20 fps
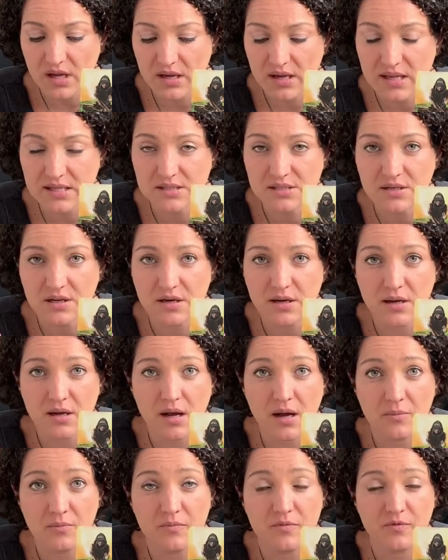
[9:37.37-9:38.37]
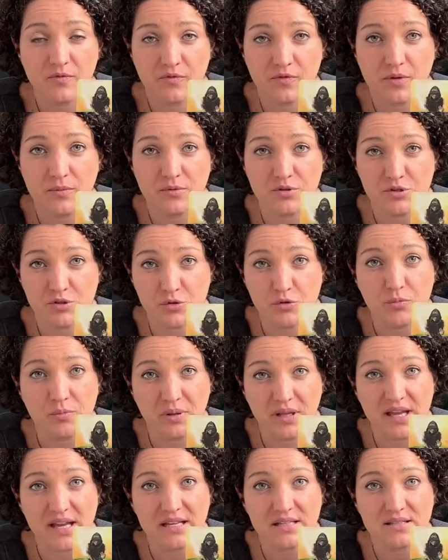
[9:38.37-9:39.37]
it's going to come from a true
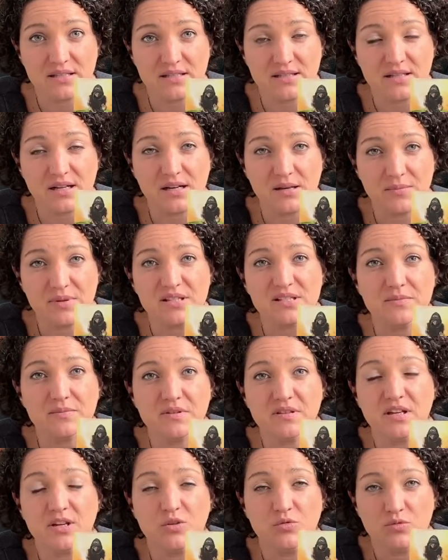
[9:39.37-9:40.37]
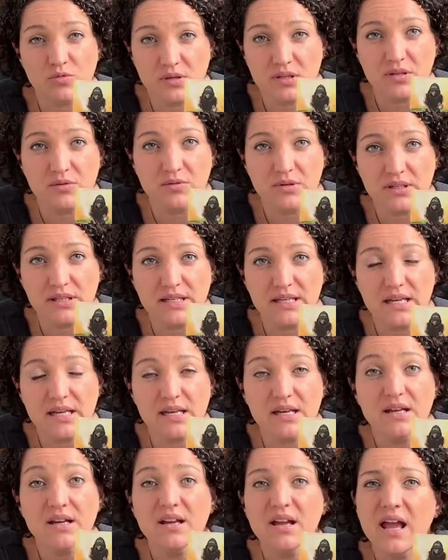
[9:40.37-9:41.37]
place. It's going to be something that you really, really
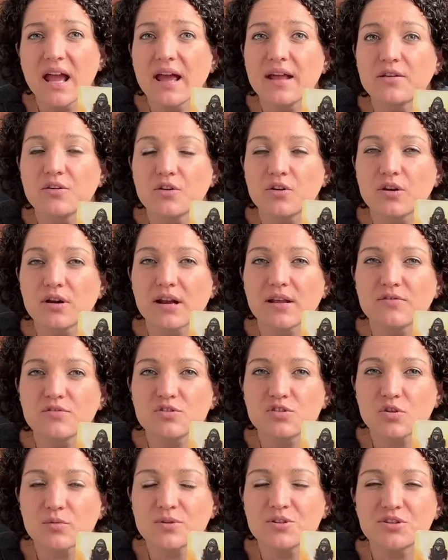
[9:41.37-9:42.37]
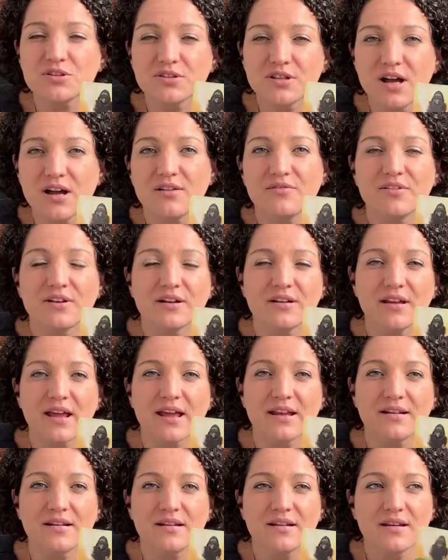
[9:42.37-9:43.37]
need. And you're going to have so much love
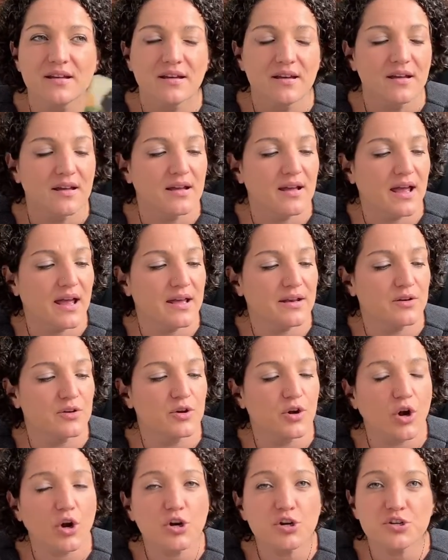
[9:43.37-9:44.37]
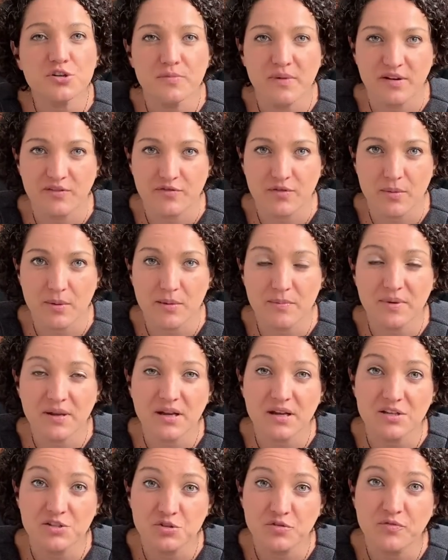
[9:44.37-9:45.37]
and nourishment from it
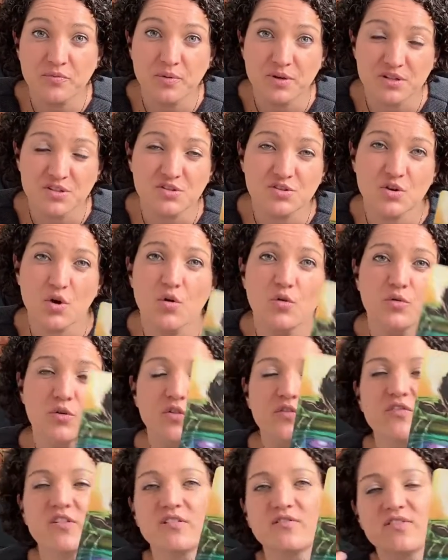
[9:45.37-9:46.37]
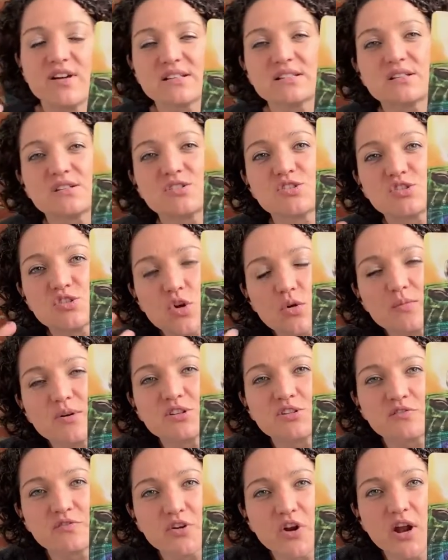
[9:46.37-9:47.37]
because you've invested so
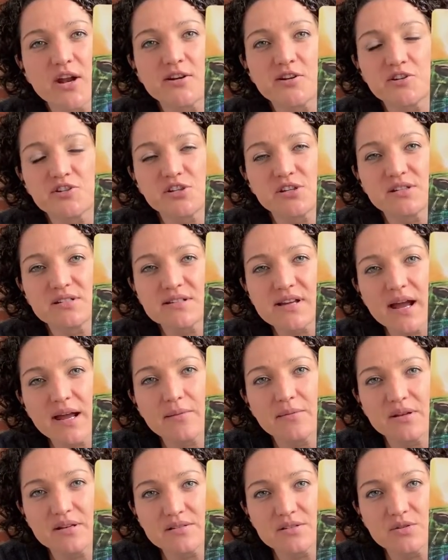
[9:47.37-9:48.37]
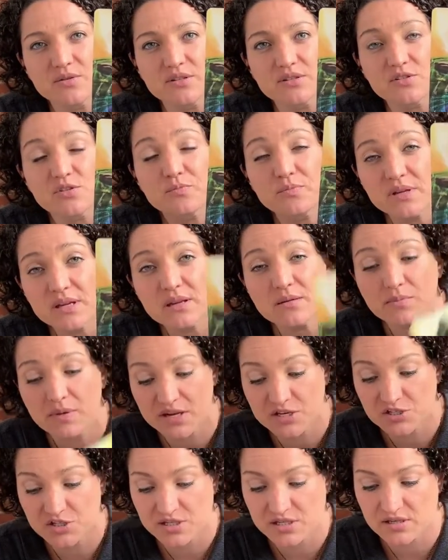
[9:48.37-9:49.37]
much of your energy and time into it. So being
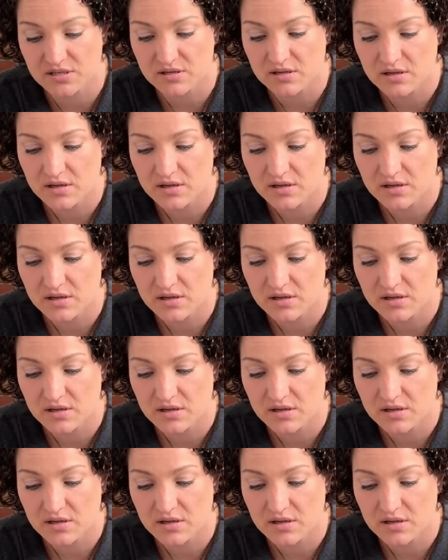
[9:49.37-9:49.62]
patient.